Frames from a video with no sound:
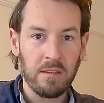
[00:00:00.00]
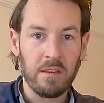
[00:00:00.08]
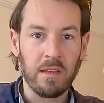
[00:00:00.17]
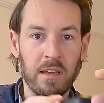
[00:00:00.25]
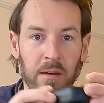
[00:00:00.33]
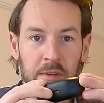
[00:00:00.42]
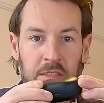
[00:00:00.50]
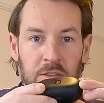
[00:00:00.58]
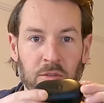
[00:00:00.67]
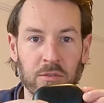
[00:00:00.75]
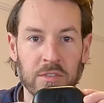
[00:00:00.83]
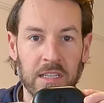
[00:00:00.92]
they come in this
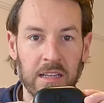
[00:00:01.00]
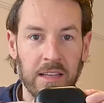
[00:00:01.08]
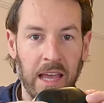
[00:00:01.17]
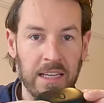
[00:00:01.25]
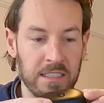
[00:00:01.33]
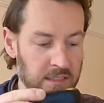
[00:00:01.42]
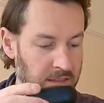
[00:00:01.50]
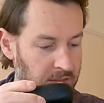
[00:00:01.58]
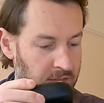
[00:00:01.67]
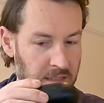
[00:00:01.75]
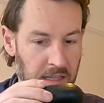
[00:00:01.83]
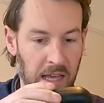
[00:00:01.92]
gorgeous little case,
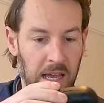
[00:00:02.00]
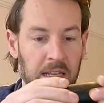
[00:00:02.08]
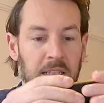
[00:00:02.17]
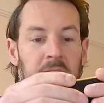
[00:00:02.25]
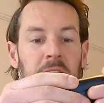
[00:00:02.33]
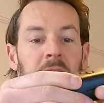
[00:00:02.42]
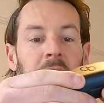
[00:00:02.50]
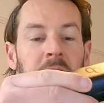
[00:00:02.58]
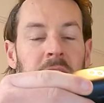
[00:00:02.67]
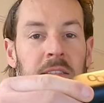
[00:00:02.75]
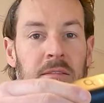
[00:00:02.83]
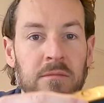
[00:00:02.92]
and
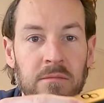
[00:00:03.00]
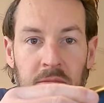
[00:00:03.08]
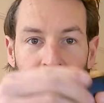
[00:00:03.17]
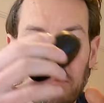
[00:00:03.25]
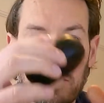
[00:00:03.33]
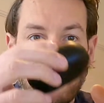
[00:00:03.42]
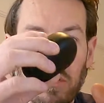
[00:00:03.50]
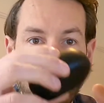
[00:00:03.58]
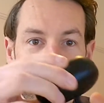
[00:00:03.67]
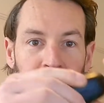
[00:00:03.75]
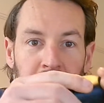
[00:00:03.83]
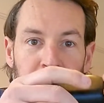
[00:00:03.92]
it's got a
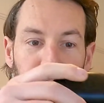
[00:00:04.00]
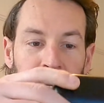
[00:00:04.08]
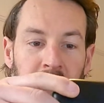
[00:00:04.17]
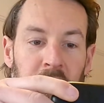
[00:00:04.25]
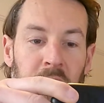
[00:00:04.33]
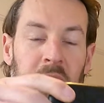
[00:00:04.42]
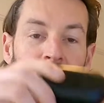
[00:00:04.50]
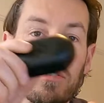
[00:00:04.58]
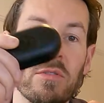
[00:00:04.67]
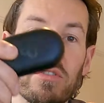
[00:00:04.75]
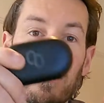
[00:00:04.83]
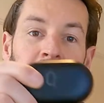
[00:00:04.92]
really nice weight to it. It's
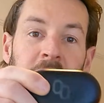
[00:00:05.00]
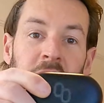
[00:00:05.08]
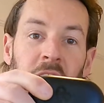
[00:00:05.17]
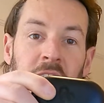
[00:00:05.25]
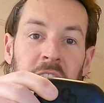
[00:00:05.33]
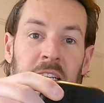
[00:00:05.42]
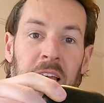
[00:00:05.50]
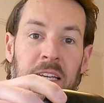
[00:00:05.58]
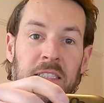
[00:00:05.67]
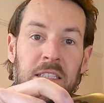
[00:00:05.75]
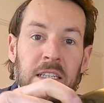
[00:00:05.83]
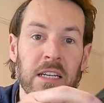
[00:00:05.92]
also their charging
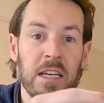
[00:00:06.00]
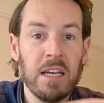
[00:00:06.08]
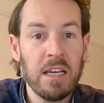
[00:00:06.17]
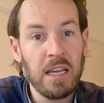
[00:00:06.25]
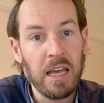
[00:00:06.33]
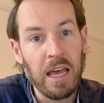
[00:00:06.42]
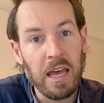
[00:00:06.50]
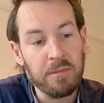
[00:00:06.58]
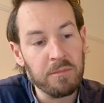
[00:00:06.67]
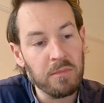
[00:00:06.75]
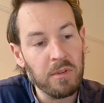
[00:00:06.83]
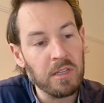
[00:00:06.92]
case.
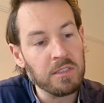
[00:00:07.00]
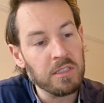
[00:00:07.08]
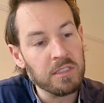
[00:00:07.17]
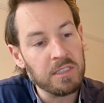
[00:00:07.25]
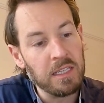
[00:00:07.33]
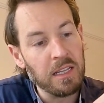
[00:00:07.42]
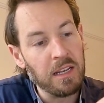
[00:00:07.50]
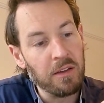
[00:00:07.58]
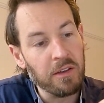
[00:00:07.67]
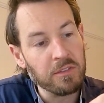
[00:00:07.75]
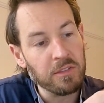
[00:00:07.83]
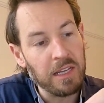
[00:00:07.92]
As you can see, the
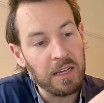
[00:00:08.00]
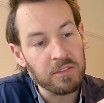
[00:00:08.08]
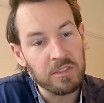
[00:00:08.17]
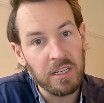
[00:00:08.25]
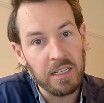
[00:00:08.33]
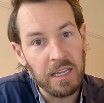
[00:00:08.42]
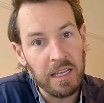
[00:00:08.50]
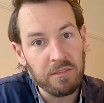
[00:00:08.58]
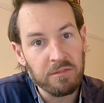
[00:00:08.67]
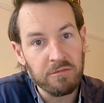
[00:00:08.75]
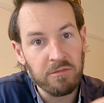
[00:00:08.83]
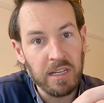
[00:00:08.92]
logo's on the outside
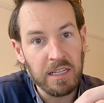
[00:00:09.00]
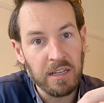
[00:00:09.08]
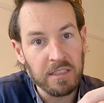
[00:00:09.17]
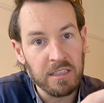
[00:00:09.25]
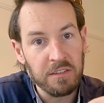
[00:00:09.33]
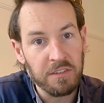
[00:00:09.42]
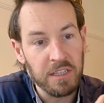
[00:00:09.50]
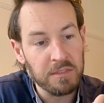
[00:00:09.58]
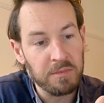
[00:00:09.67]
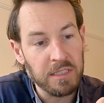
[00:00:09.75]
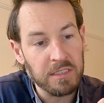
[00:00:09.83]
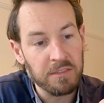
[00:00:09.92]
here. Really nicely
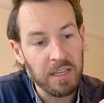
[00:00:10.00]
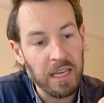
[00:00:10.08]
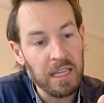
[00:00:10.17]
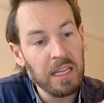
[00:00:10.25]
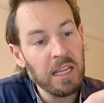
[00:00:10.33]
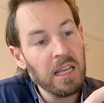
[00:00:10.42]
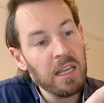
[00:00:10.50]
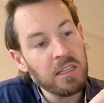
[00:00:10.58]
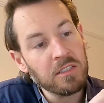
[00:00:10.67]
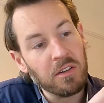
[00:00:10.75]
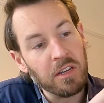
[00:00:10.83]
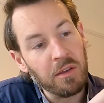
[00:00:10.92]
finished piece of kit.
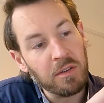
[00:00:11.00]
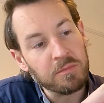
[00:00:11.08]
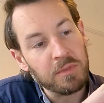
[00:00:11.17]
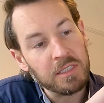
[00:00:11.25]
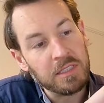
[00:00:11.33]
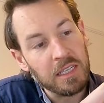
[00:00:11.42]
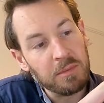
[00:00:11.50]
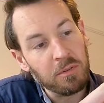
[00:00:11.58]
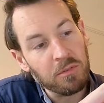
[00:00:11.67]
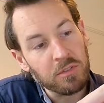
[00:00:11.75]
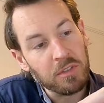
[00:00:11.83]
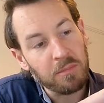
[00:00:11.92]
Got a USB-C
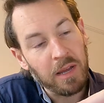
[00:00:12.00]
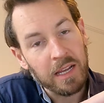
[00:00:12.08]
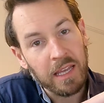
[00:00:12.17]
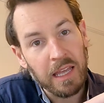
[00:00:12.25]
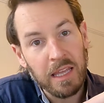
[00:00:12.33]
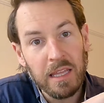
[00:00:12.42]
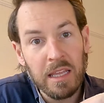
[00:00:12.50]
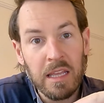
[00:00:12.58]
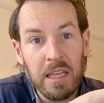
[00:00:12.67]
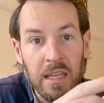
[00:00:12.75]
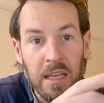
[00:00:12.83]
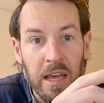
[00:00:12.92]
port on the back here
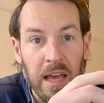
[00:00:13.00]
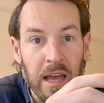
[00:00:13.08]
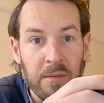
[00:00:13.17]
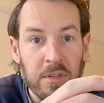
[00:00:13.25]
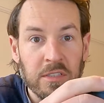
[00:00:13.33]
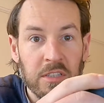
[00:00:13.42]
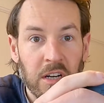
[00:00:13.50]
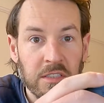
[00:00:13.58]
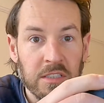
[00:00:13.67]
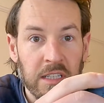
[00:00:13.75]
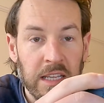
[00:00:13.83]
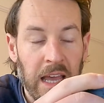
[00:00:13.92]
that
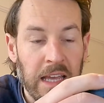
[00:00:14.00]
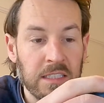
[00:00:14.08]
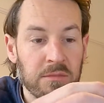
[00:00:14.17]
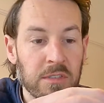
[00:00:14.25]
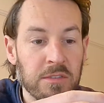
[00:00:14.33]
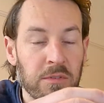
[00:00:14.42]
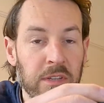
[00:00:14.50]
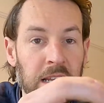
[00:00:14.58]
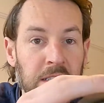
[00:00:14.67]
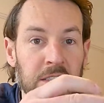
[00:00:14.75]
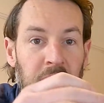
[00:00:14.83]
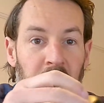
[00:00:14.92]
charges the case, which will
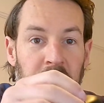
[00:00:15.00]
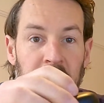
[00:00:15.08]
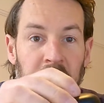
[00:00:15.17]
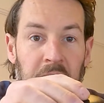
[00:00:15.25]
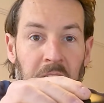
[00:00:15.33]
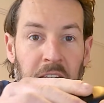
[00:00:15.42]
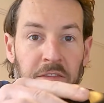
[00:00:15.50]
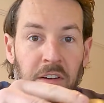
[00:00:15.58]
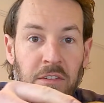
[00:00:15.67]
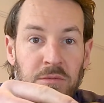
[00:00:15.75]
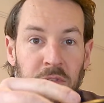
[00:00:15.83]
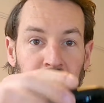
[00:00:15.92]
then charge the
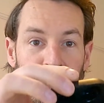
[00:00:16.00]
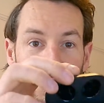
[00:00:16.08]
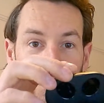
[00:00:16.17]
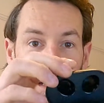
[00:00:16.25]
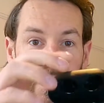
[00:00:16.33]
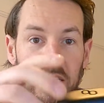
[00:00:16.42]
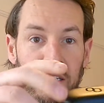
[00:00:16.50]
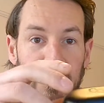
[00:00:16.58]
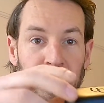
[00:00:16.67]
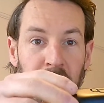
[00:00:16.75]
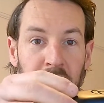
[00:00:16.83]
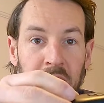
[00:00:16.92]
headphones which are inside.
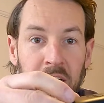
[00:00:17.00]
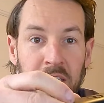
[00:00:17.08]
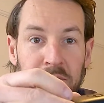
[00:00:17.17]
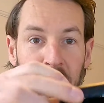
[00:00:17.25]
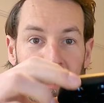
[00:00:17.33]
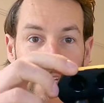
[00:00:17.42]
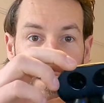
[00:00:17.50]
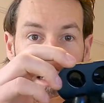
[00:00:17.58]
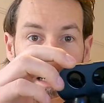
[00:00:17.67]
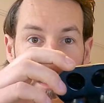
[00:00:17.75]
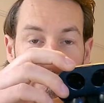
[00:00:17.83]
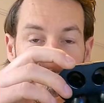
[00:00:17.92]
It's got a really nice
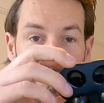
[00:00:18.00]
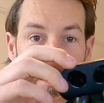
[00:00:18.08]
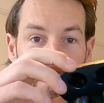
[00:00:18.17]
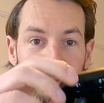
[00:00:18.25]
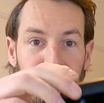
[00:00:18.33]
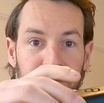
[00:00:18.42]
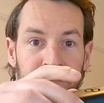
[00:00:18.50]
magnetic close to it,